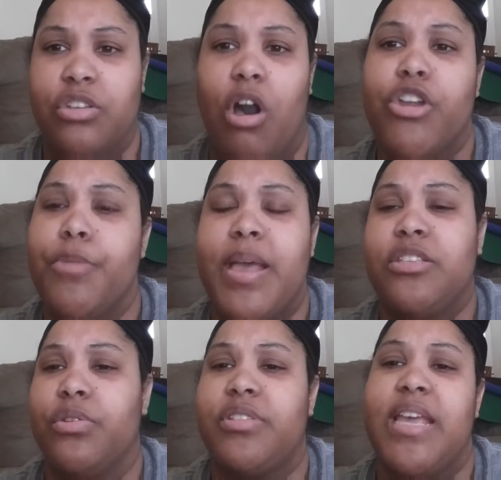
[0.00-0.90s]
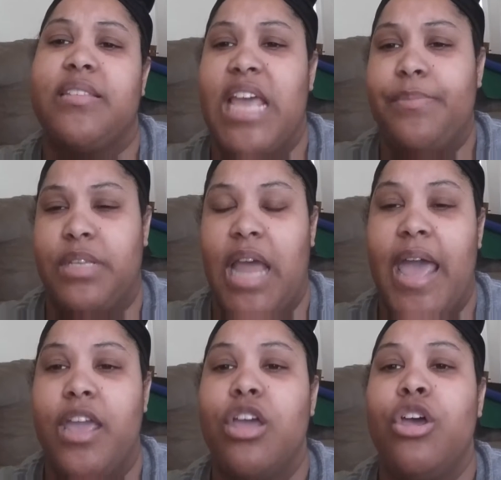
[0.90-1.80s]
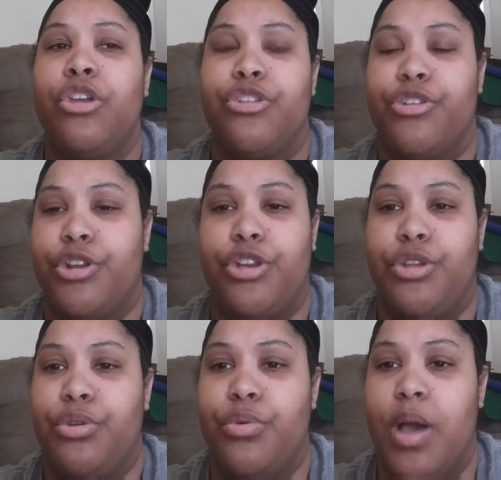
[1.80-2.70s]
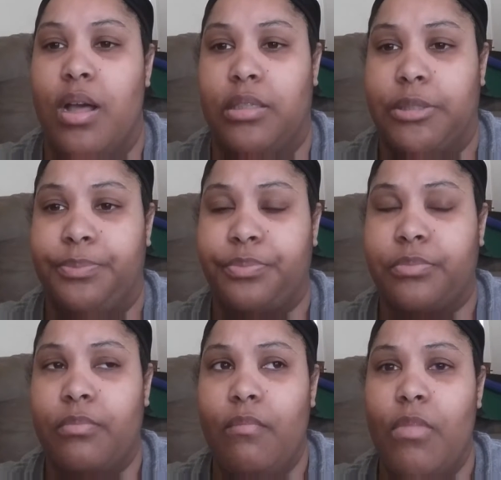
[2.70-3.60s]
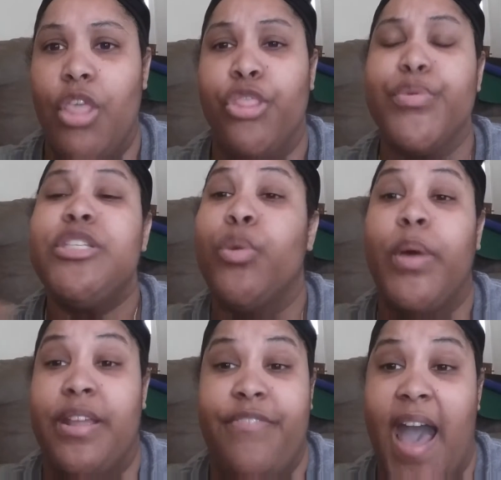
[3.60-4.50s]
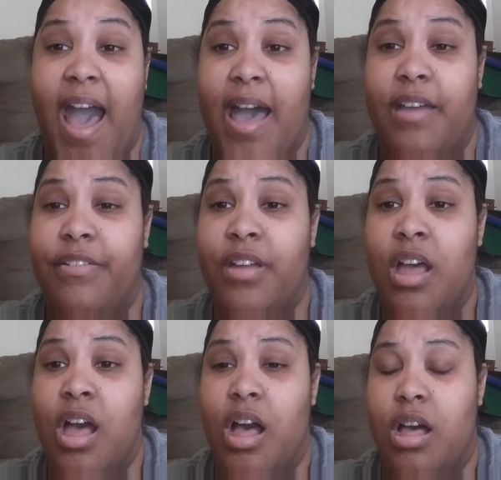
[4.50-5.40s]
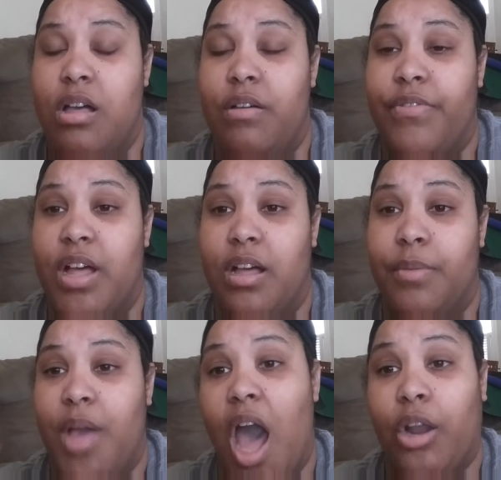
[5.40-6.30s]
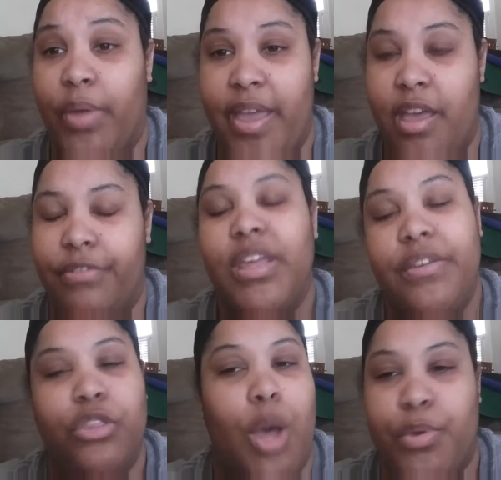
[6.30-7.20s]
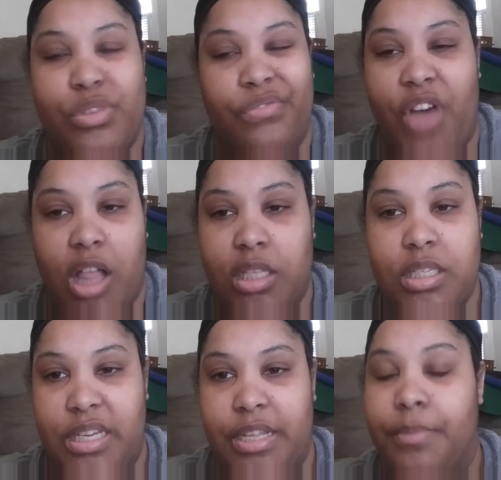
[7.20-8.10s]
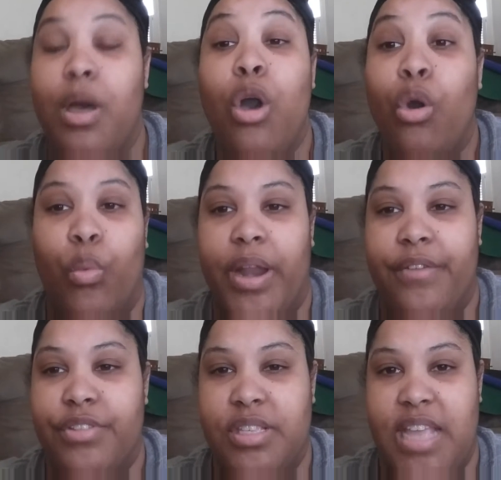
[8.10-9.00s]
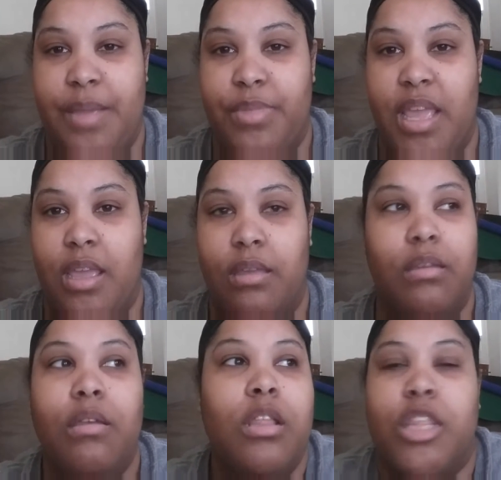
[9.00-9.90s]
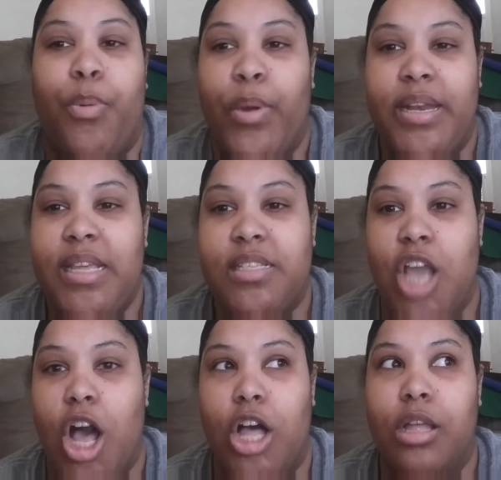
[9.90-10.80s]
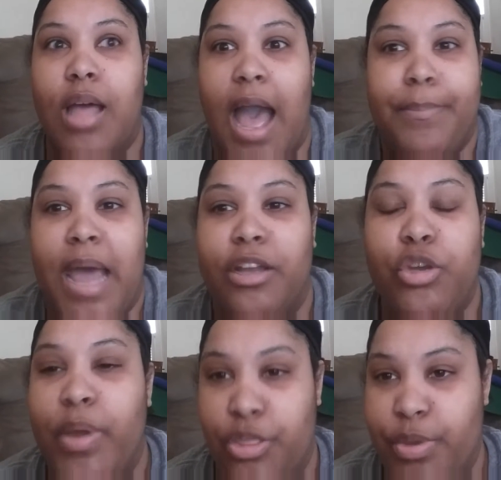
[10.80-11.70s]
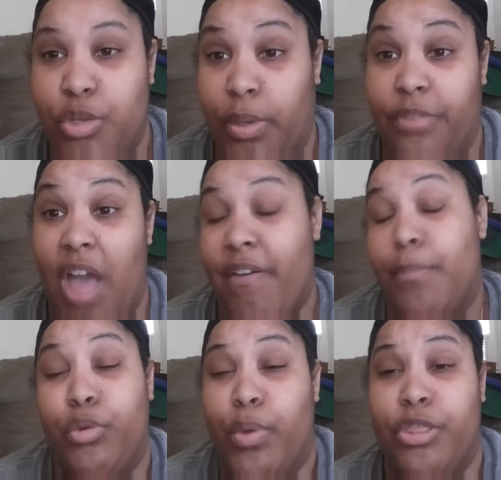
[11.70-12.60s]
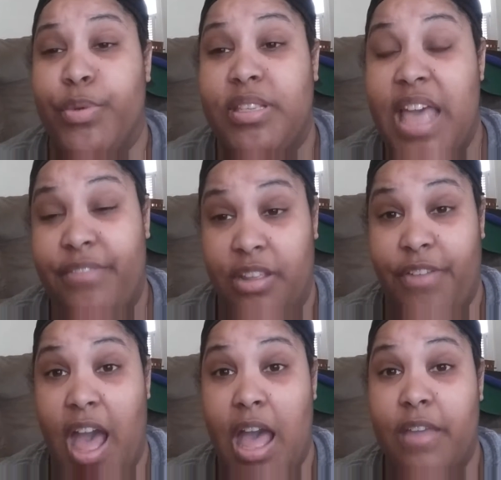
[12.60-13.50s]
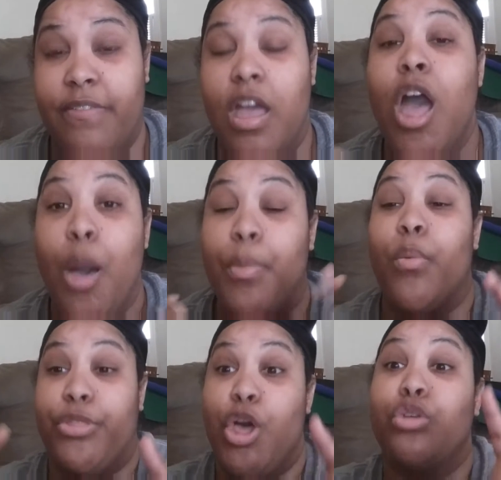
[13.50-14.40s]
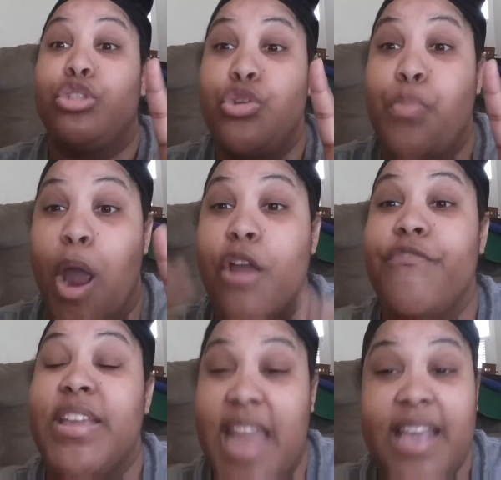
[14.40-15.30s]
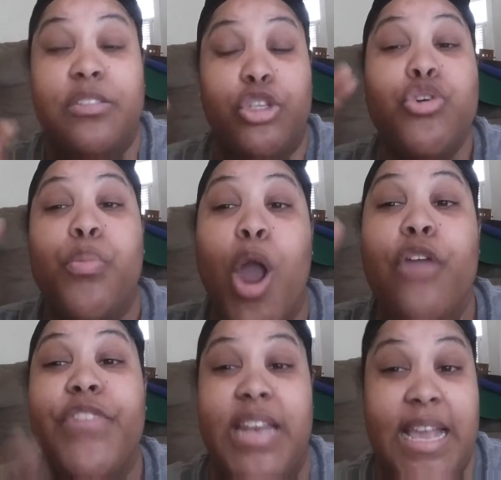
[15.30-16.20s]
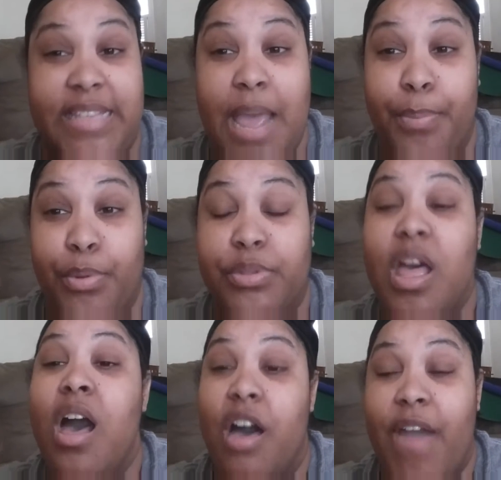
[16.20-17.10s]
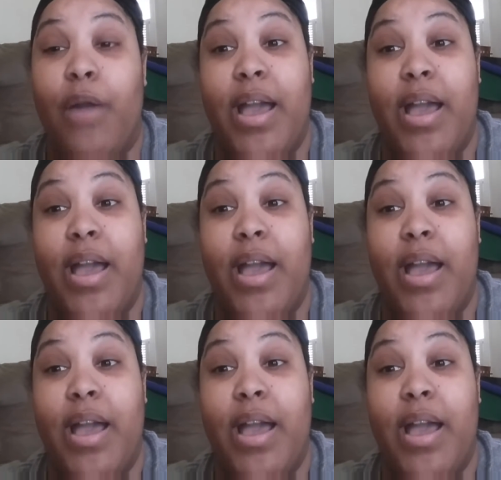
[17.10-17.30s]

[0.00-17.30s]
all your meds gonna stay same tonight. You're gonna do 325 of Gonal F, even though I'm using Follistim, whatever, the same thing. The point is, y'all, I'm not doing 325, I'm doing 375. But with those two perfect examples of how